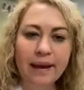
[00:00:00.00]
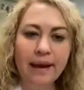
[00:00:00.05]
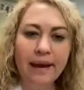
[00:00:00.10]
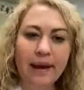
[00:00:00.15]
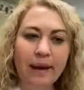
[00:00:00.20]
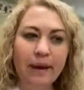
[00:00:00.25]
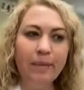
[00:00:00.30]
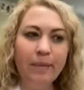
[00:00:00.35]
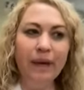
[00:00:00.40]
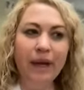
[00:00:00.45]

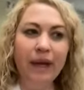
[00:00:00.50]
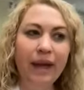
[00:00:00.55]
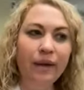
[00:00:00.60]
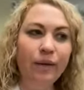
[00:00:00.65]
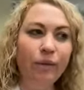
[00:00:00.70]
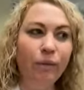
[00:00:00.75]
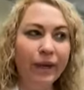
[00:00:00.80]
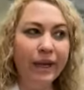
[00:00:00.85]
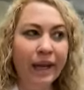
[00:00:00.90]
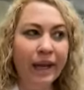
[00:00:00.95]

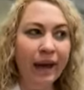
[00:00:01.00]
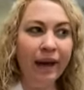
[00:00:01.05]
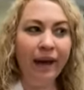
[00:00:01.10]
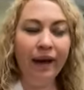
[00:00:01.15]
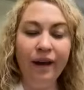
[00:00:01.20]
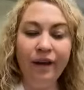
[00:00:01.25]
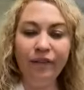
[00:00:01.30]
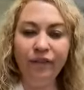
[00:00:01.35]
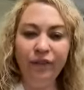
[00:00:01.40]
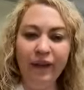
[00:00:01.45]
and we
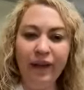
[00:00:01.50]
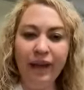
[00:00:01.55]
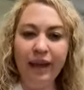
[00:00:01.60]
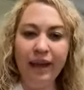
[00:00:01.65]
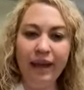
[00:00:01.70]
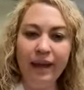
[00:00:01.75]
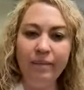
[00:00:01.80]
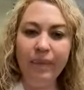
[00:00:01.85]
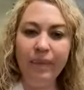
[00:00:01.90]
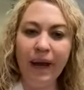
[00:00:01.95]
have
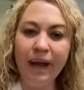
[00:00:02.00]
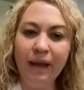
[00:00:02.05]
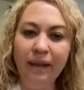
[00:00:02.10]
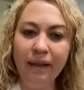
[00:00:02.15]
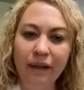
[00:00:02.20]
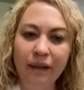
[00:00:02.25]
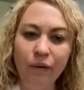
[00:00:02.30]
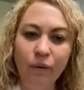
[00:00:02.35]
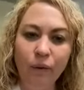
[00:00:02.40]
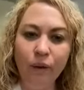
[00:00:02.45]
a
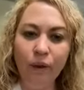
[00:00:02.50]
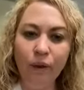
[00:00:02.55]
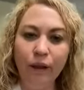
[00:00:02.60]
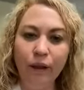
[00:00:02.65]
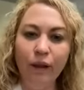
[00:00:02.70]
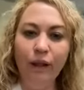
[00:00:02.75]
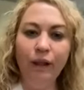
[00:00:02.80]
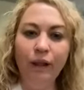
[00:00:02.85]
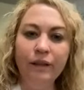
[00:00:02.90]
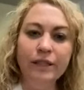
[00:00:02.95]

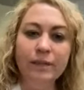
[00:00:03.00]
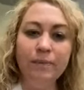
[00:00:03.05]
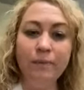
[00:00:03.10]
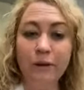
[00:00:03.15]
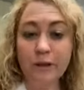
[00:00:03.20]
bilingual